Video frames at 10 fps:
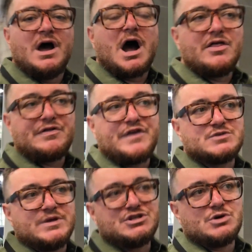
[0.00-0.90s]
Other
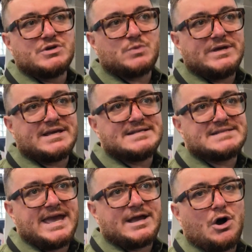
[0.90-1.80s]
things we do is we can
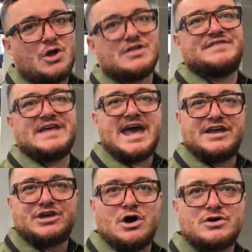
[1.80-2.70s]
take all of the
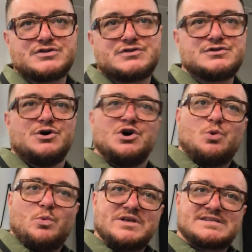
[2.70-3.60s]
egg yolks,
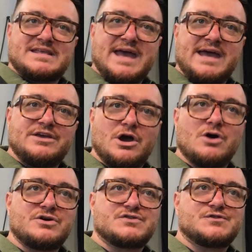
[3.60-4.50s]
whisk the egg
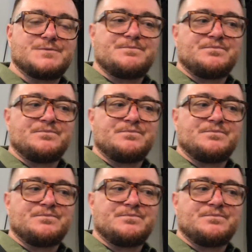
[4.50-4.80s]
yolks,